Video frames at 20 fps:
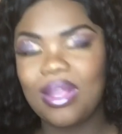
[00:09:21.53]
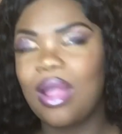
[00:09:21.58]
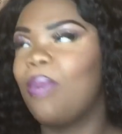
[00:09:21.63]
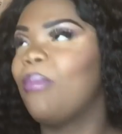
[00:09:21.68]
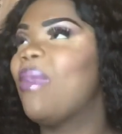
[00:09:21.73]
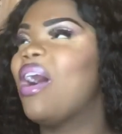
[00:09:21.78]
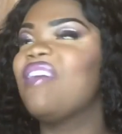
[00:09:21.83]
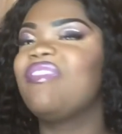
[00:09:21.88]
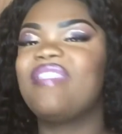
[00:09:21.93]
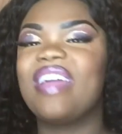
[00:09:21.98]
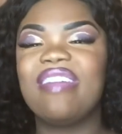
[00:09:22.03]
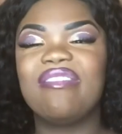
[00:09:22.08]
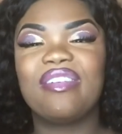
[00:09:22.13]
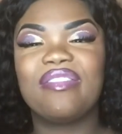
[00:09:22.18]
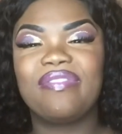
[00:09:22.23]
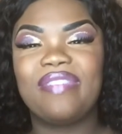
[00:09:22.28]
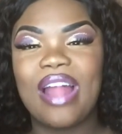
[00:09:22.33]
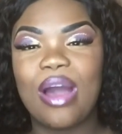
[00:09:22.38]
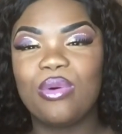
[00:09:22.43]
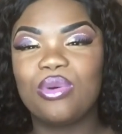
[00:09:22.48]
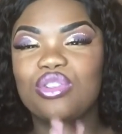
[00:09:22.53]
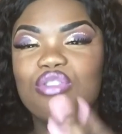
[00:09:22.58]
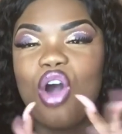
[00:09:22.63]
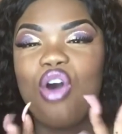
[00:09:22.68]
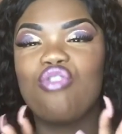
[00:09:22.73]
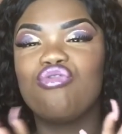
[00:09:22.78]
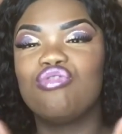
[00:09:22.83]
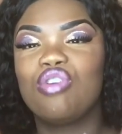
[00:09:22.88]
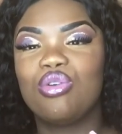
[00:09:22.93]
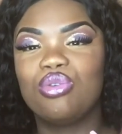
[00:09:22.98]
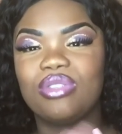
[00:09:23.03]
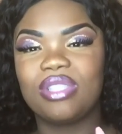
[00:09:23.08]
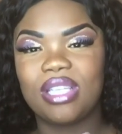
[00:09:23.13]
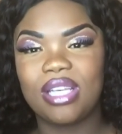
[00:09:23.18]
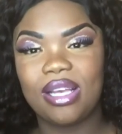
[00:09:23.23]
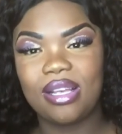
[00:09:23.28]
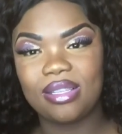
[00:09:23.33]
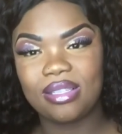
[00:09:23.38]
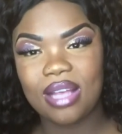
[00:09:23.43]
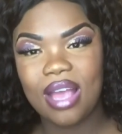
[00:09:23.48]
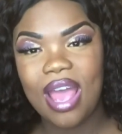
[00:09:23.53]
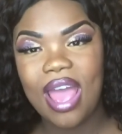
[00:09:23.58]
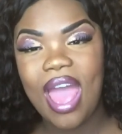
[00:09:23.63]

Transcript: My favourite flowers are roses.